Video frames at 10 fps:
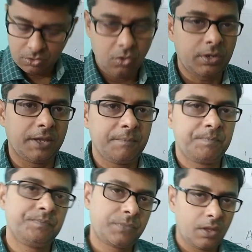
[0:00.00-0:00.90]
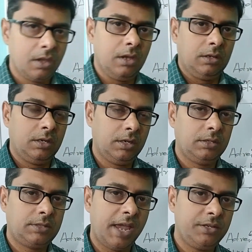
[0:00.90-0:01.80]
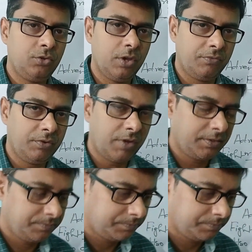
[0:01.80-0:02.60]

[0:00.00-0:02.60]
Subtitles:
Okay. Thank you everyone.